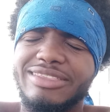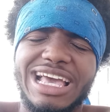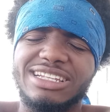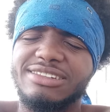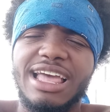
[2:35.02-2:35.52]

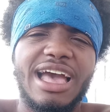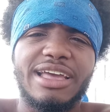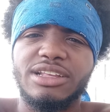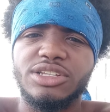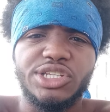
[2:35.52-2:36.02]
that's
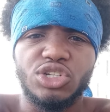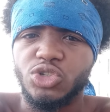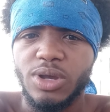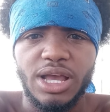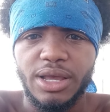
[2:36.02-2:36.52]
not your
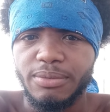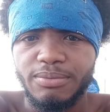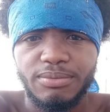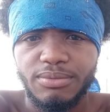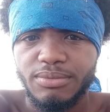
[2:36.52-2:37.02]
tribe.
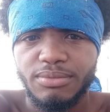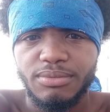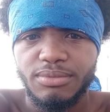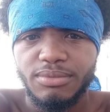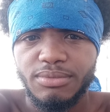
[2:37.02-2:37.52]

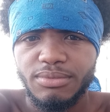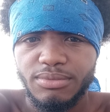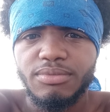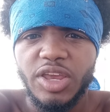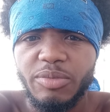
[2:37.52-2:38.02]

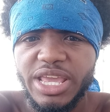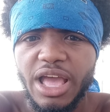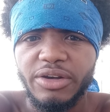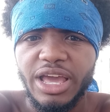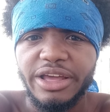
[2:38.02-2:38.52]
Hear me
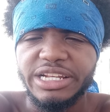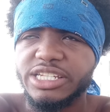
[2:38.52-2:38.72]
out now.